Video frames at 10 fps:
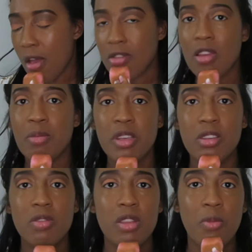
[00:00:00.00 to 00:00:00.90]
I'm just
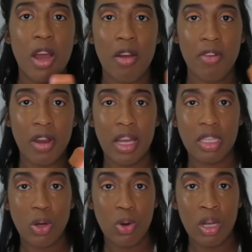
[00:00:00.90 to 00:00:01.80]
using whatever
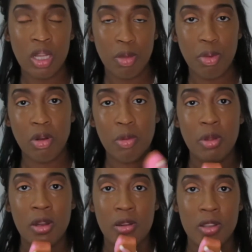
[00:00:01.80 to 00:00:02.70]
that's on the Beauty
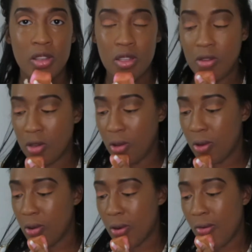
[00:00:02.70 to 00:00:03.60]
Blender just
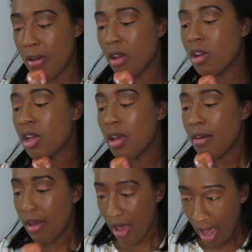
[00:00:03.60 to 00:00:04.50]
to
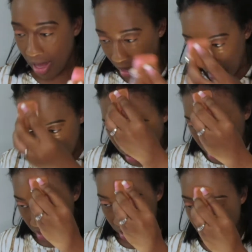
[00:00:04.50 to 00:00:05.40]
highlight
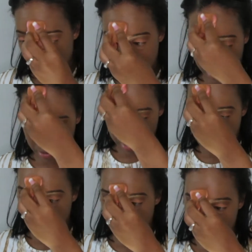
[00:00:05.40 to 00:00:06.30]

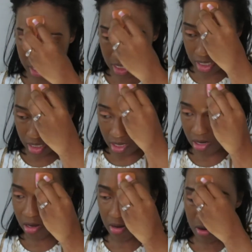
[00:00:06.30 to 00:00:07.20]
my
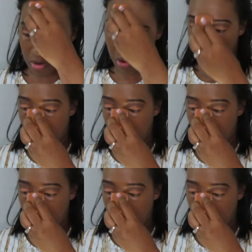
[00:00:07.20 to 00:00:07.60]
T-zone.